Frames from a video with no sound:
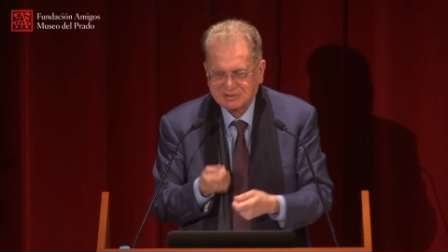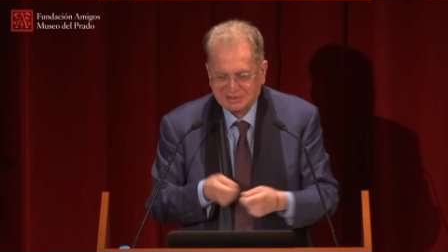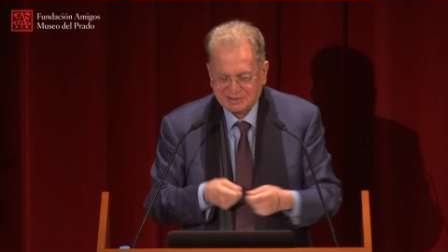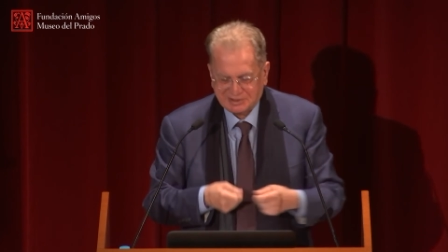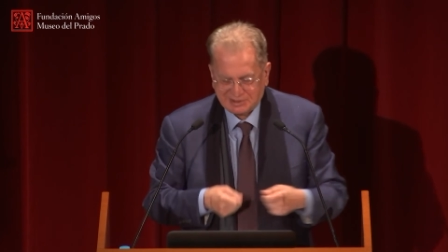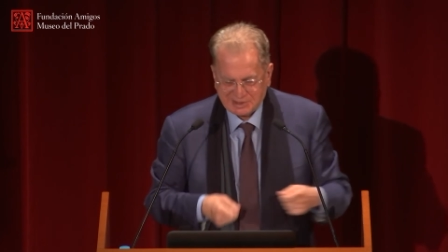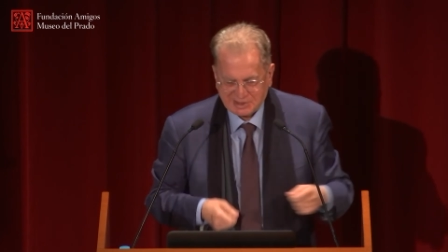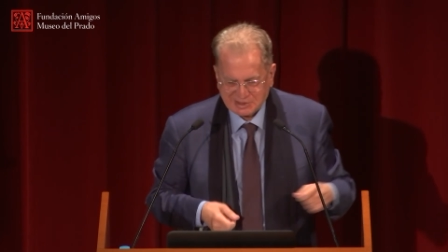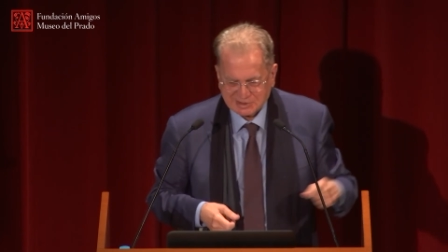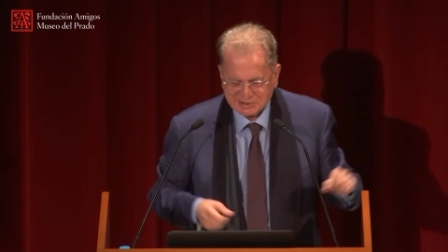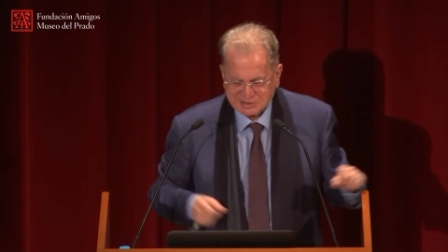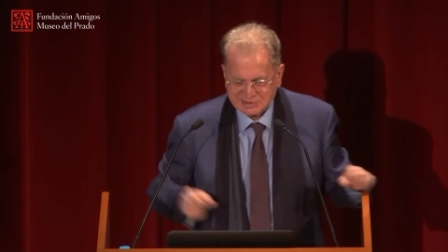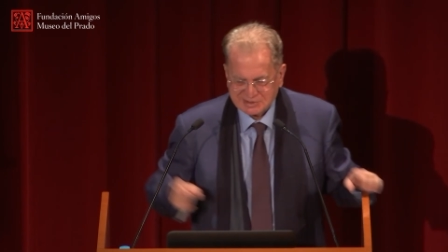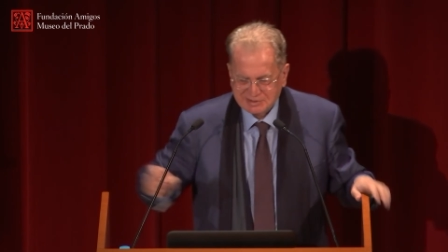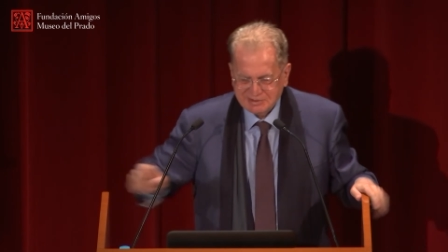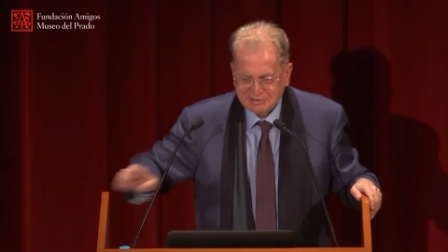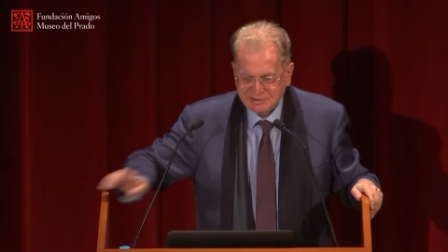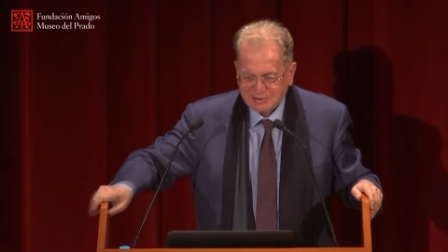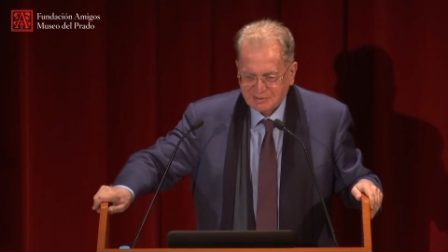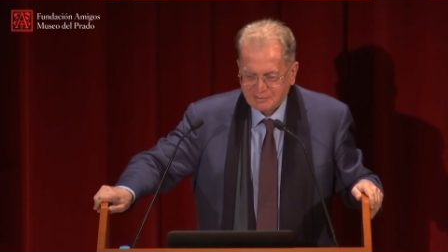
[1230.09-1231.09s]
letters,
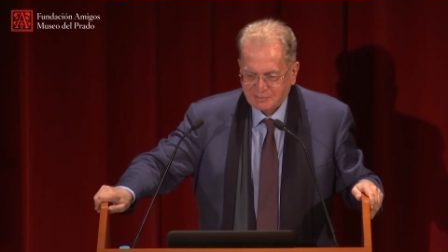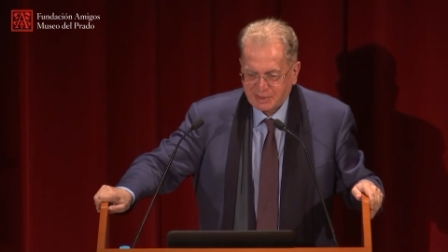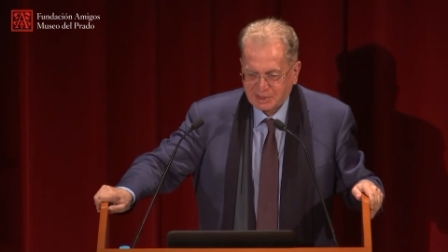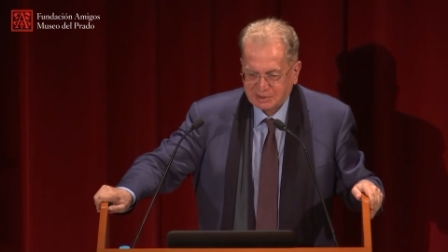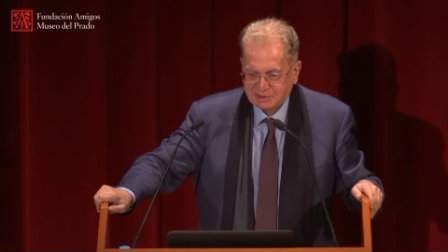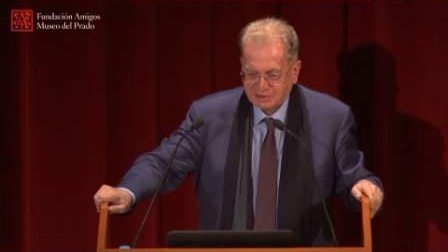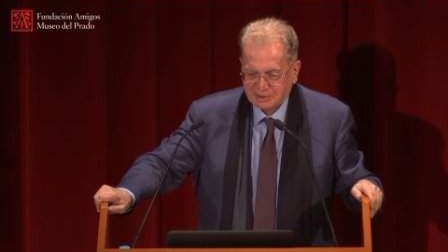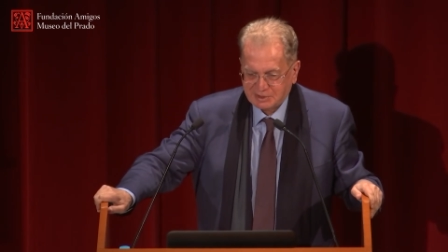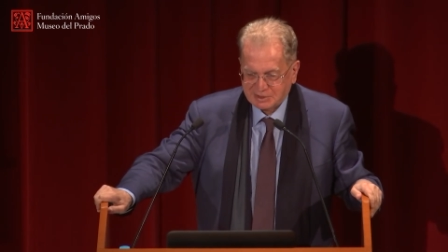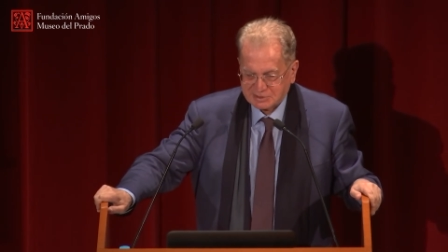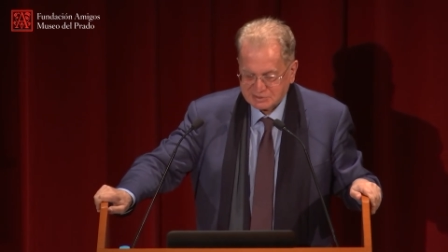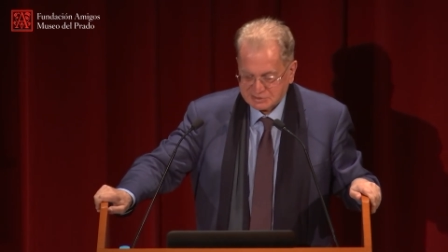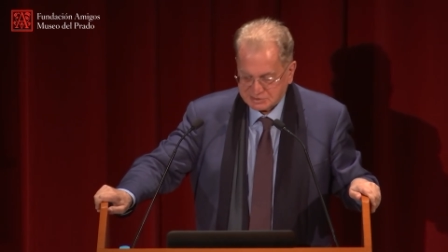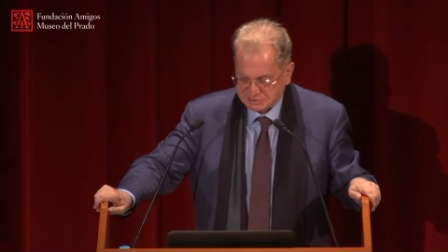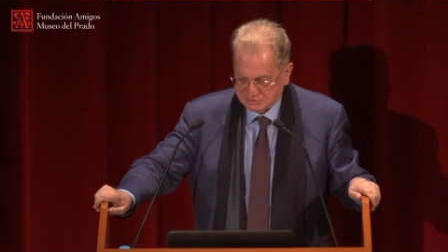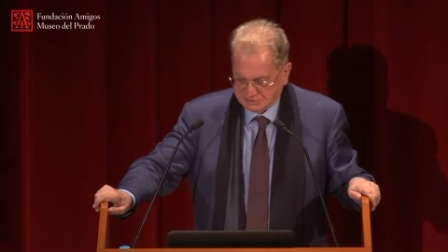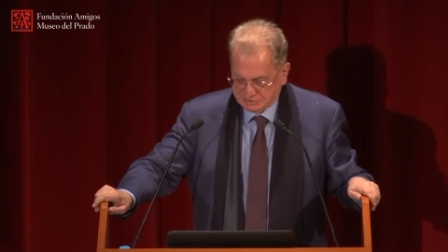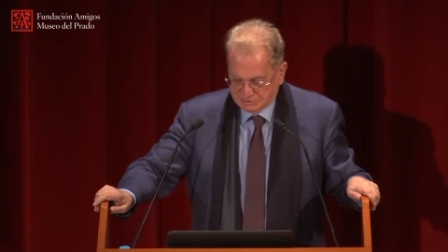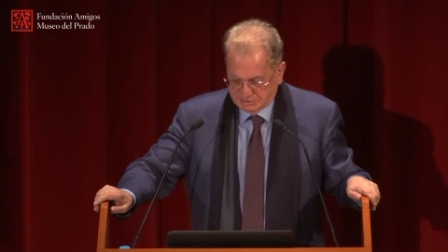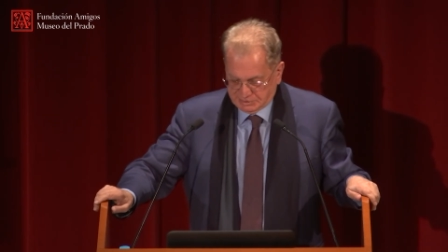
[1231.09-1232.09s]
pagan letters,
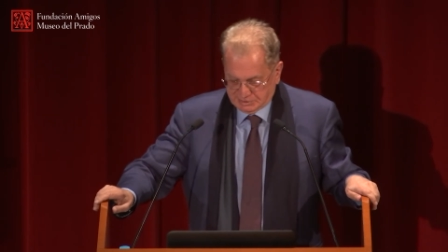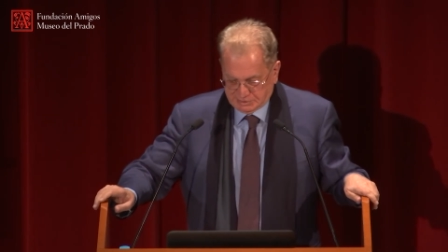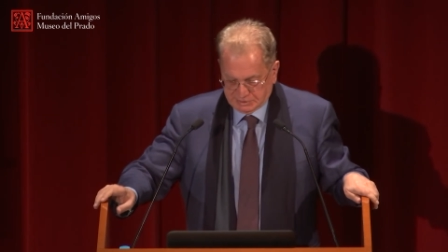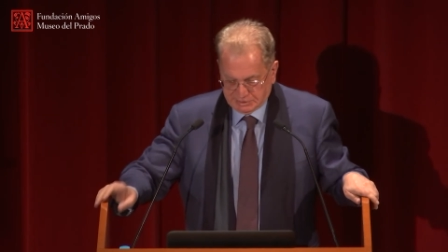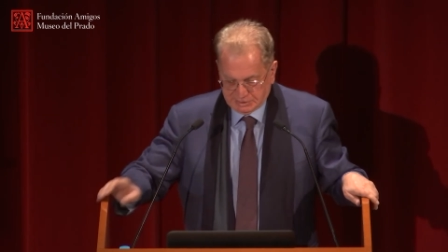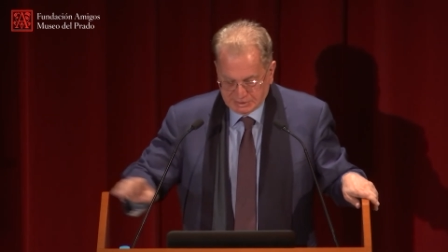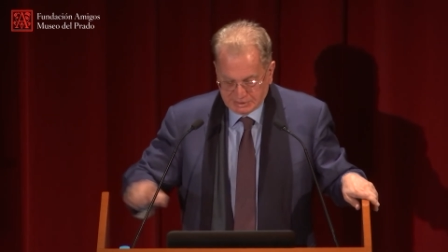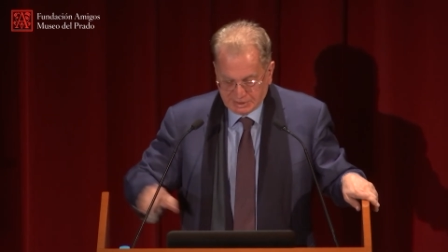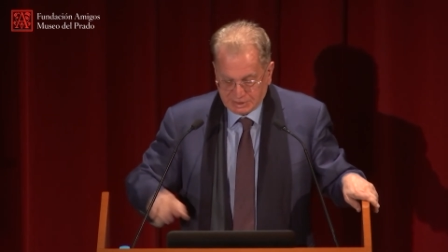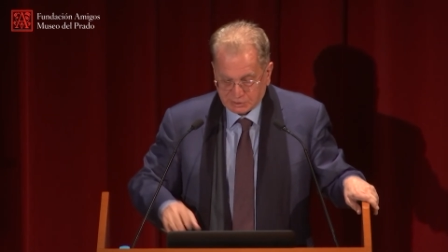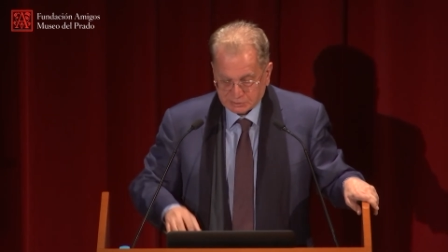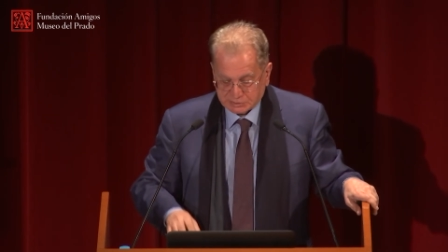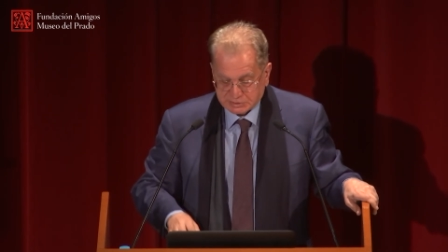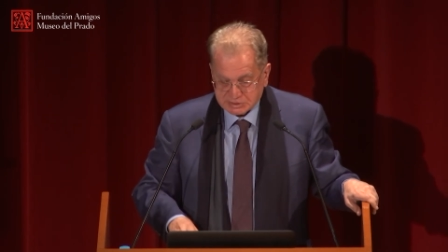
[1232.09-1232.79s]
get out.